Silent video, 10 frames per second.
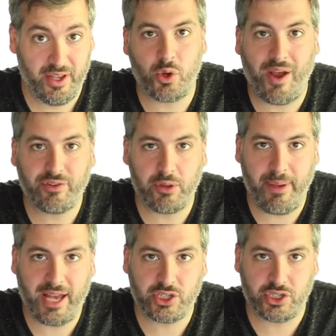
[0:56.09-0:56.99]
So after the
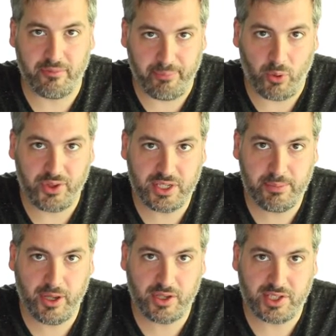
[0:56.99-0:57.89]
passage of both these
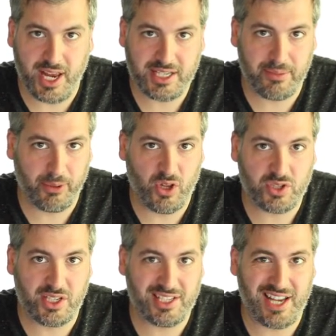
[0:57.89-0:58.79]
bills, Nancy
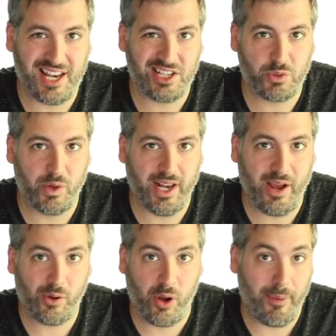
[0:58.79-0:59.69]
Pelosi decided to tweet
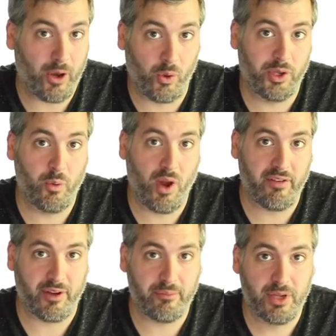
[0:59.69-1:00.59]
out about only one
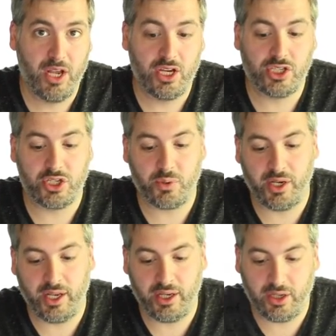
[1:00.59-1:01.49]
of them. She
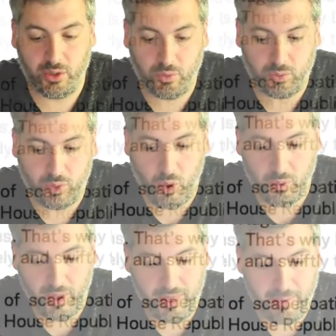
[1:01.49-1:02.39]
tweeted,
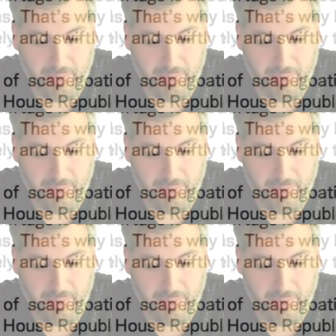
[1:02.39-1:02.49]
quote, "The